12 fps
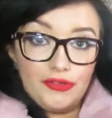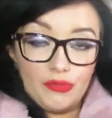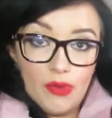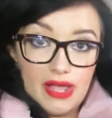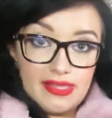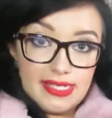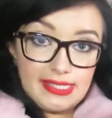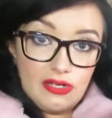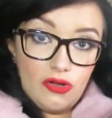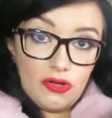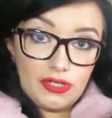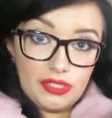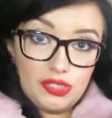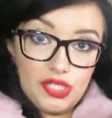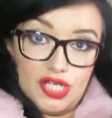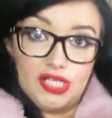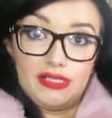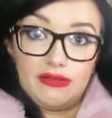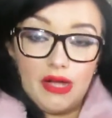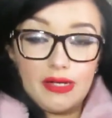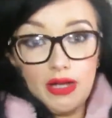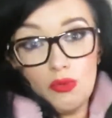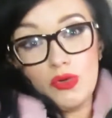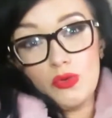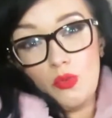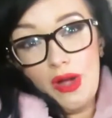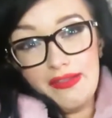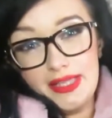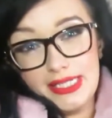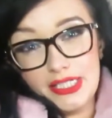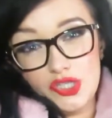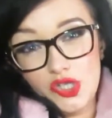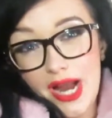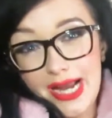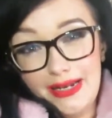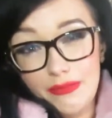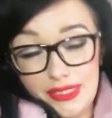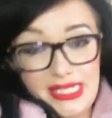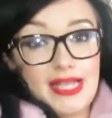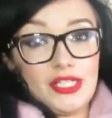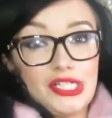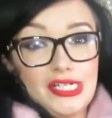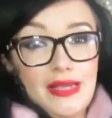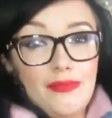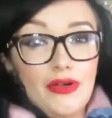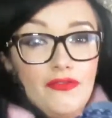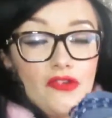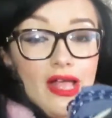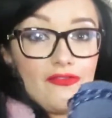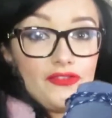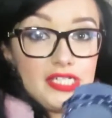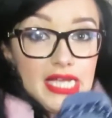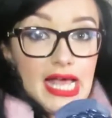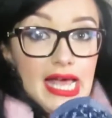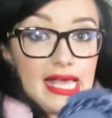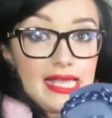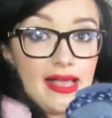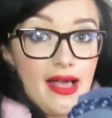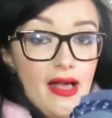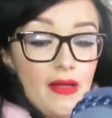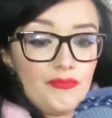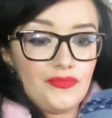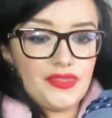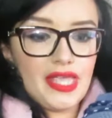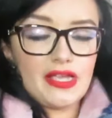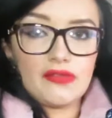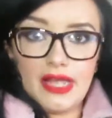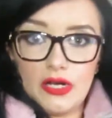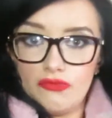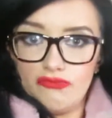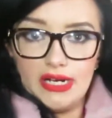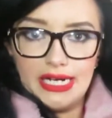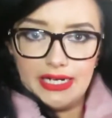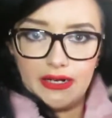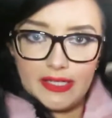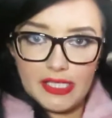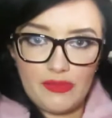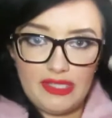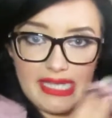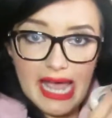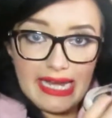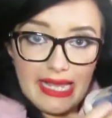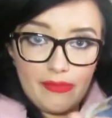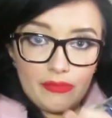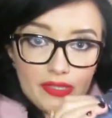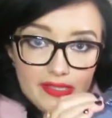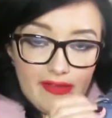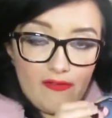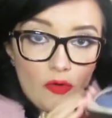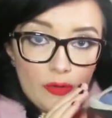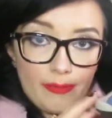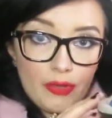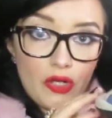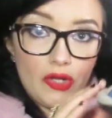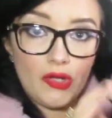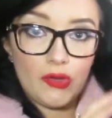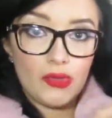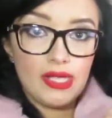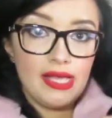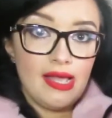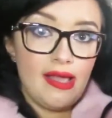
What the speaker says: the way these look. Just I wouldn't wear these to train in potentially, but for every day, they look really nice with denim because they've got the blue.